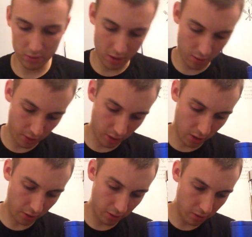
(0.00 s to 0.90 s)
There we
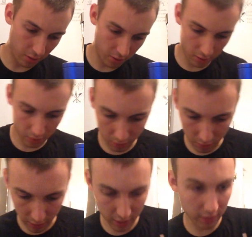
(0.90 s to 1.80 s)
go.
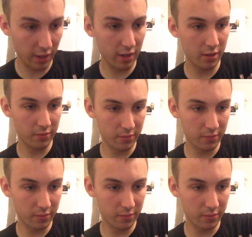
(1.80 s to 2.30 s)
Oh, I need that.